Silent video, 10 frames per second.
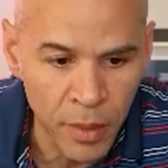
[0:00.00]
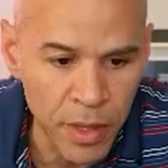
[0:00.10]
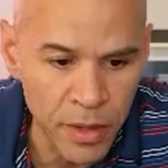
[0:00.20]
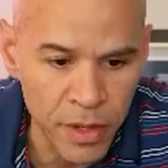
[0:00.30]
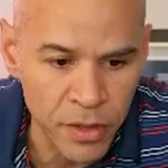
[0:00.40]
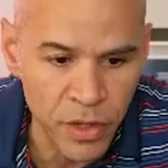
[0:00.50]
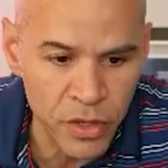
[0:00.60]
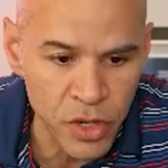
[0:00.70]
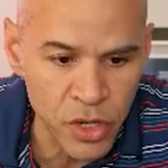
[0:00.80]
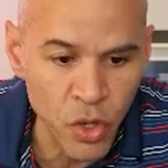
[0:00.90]
I mean,
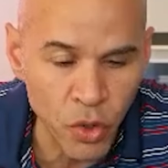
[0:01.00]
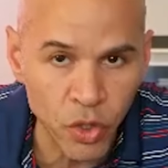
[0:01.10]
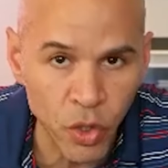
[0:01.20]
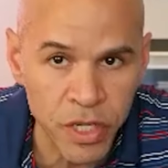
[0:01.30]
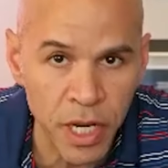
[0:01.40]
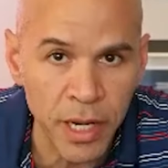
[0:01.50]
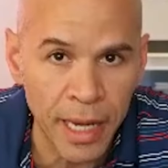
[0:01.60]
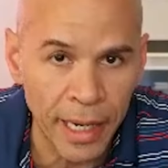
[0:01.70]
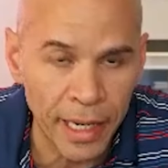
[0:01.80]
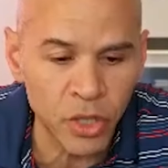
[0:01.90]
there's no stores. And
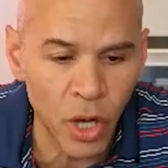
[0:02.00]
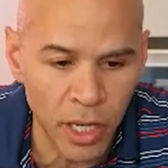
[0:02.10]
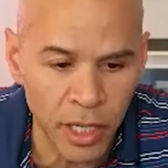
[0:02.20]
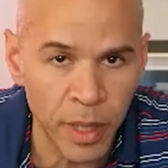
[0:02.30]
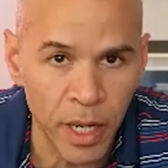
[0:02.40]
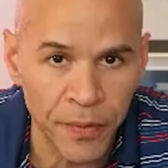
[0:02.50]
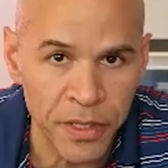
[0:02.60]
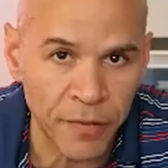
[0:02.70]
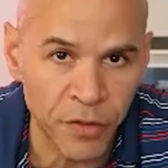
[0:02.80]
I talk about this.